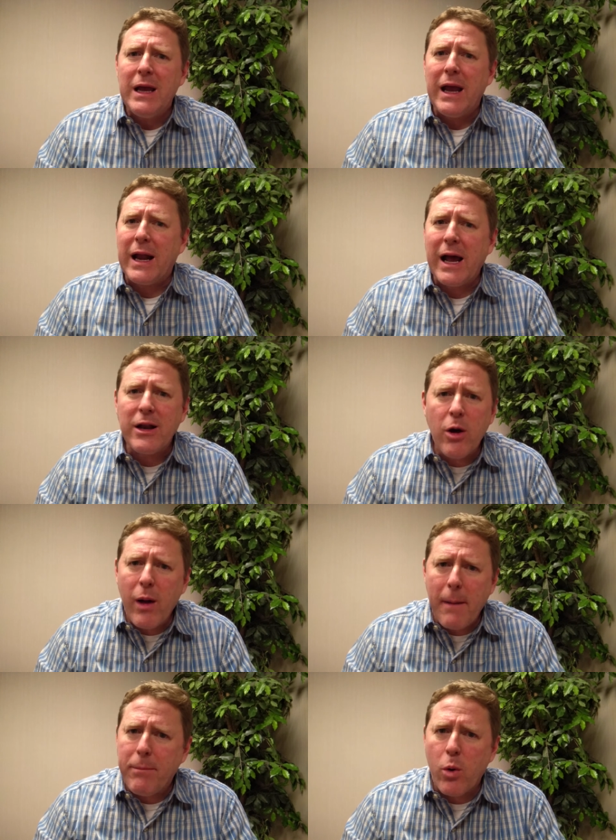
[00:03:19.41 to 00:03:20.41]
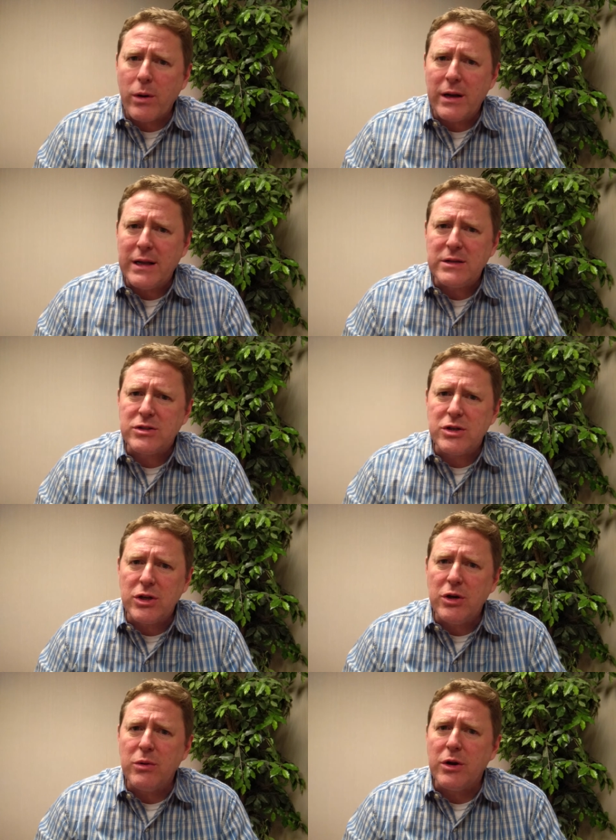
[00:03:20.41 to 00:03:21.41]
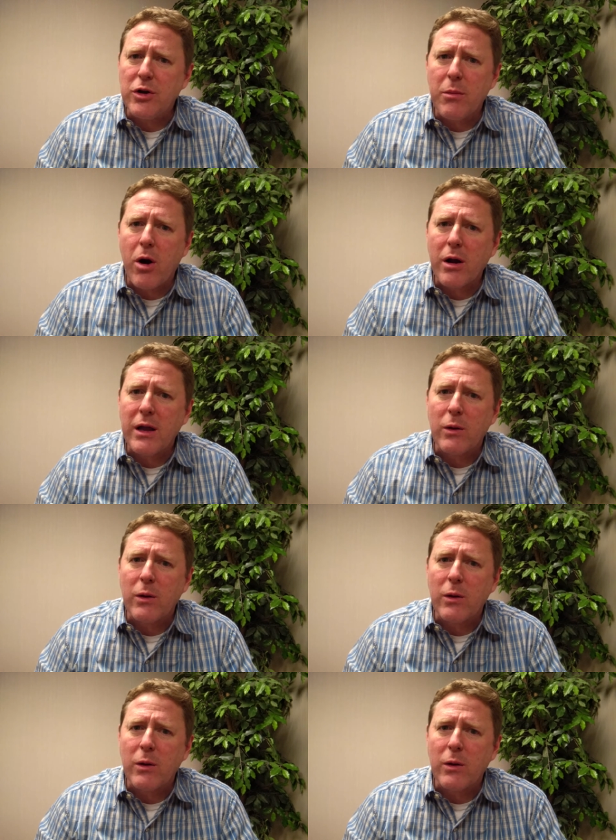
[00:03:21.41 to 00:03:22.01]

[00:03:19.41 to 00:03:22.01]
and I know how important it is to you in your market,